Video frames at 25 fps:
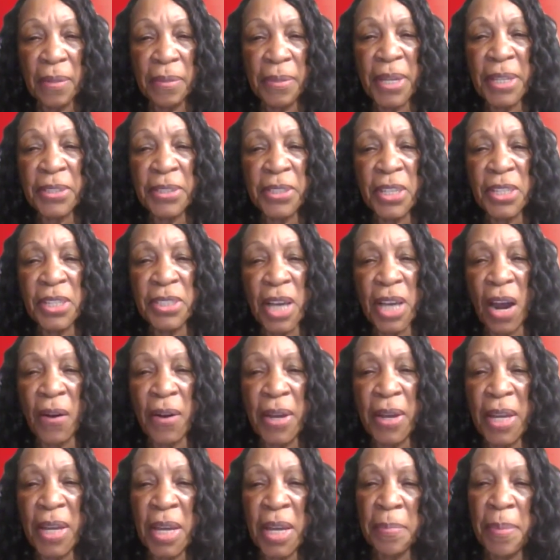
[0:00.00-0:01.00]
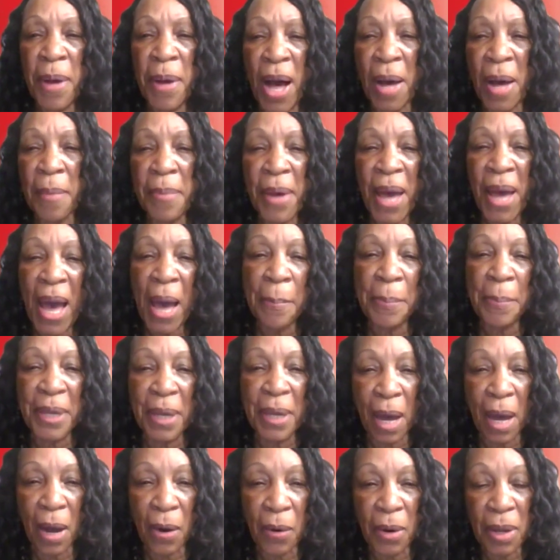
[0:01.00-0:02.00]
this is our hip hop
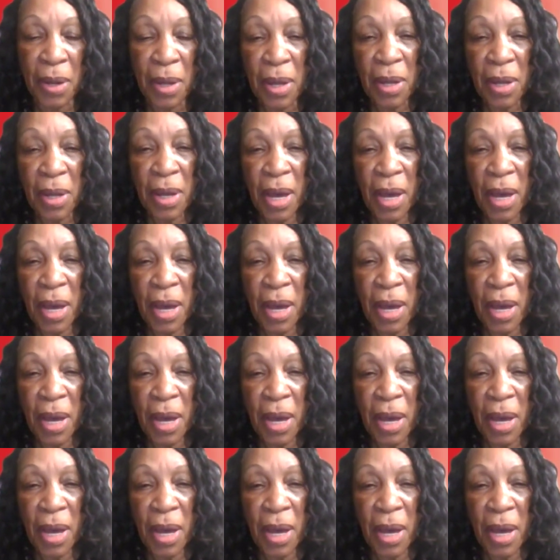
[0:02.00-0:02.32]
happy hour,